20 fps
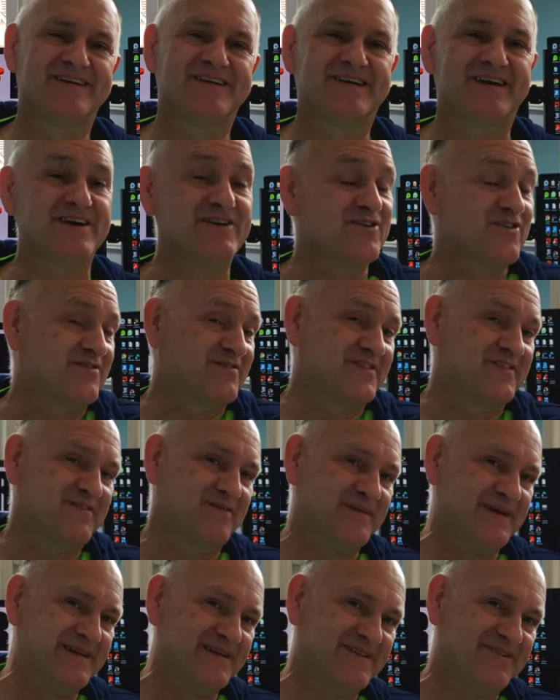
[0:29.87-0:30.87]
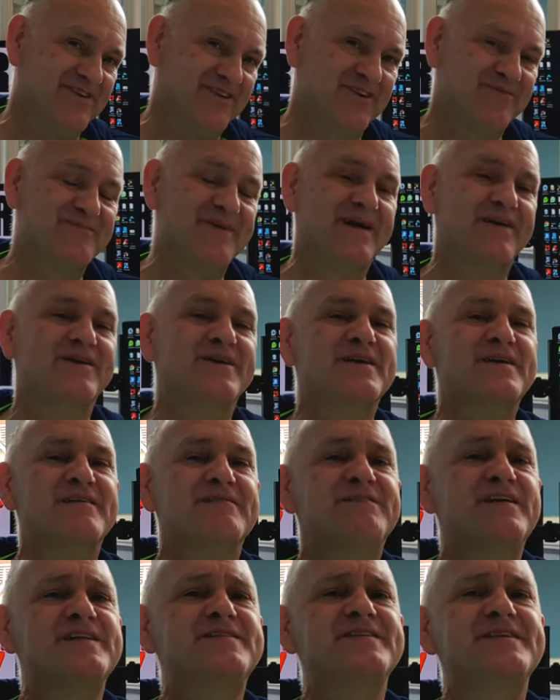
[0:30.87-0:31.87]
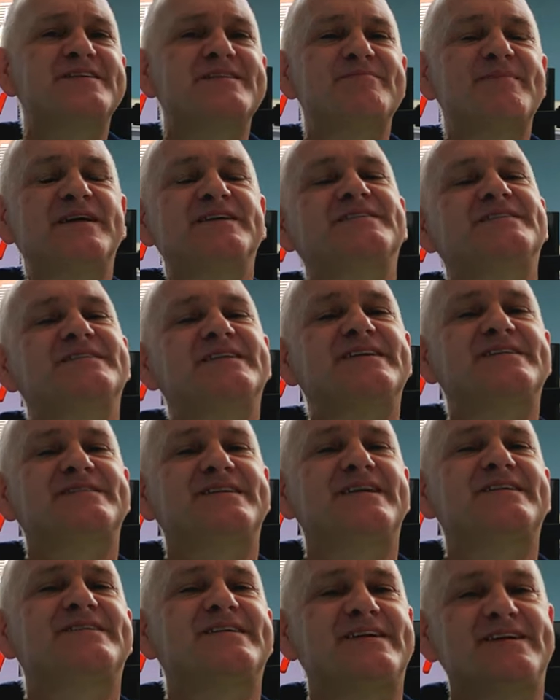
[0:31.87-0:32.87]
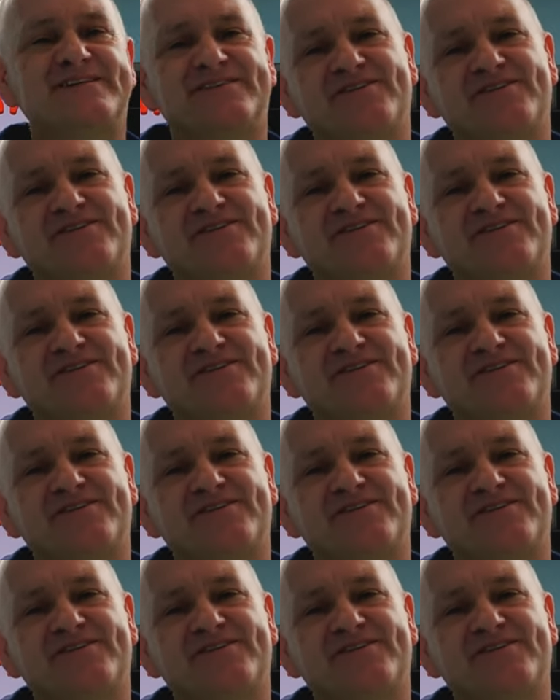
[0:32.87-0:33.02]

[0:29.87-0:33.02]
enough for me to talk about. First thing to mention is, yes, it is